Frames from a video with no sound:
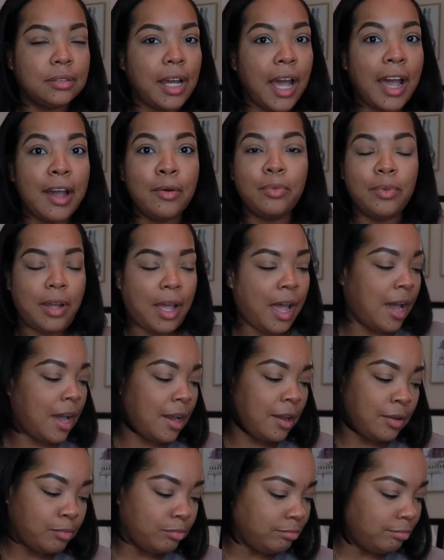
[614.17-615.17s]

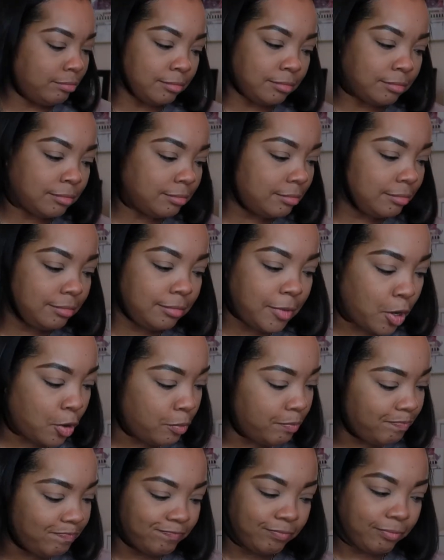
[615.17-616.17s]

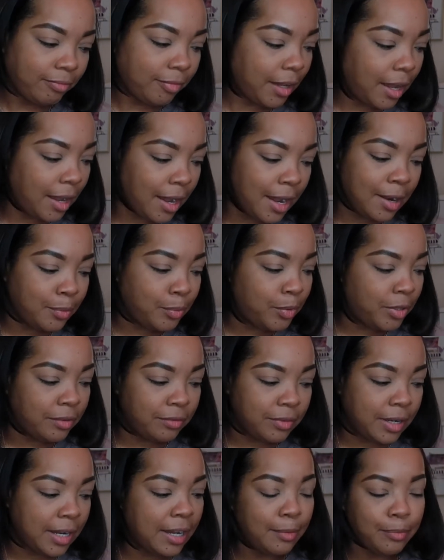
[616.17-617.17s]
Nope, I would have
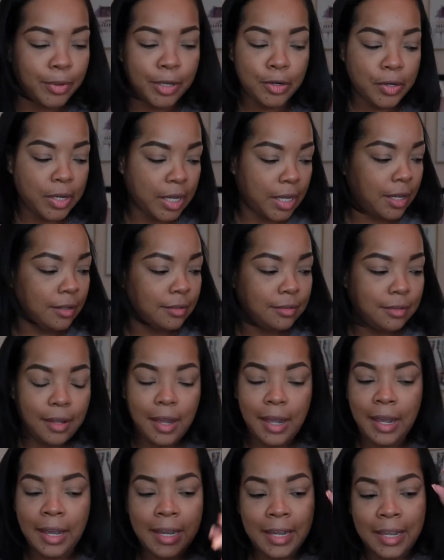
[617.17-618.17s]
not been okay.
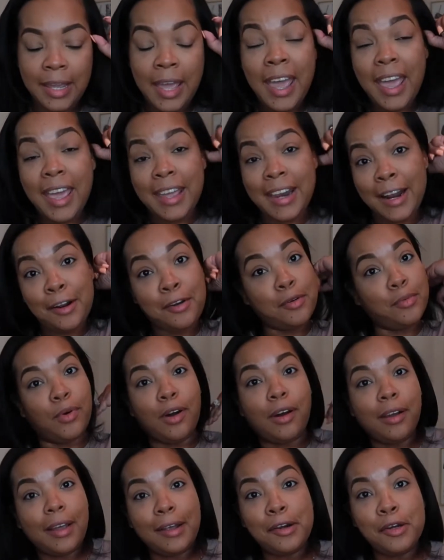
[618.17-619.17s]
And I don't
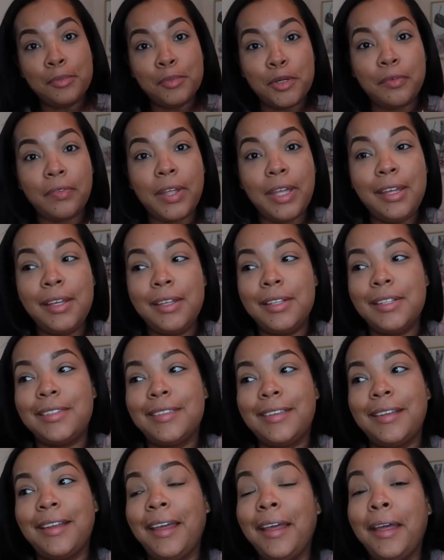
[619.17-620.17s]
walk out on
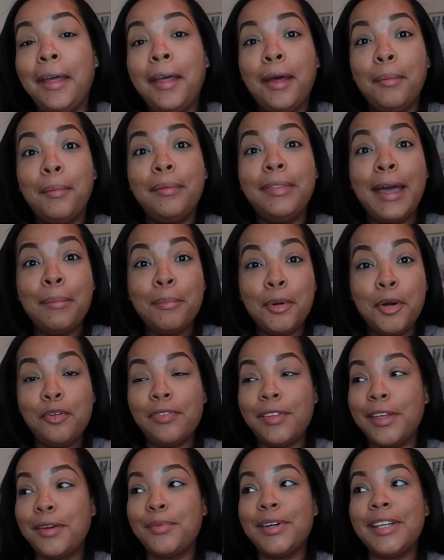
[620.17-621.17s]
movies, but that
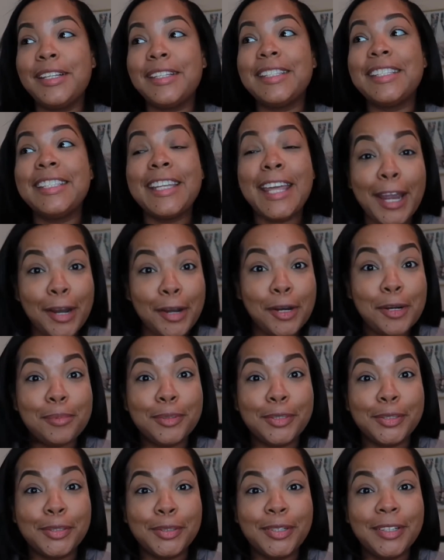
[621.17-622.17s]
movie was
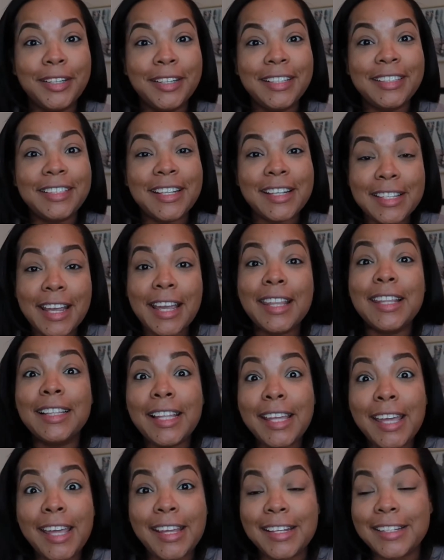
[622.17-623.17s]
terrible, to say the
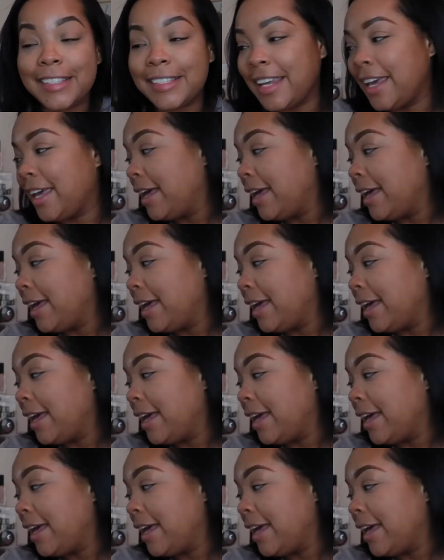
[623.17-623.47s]
least.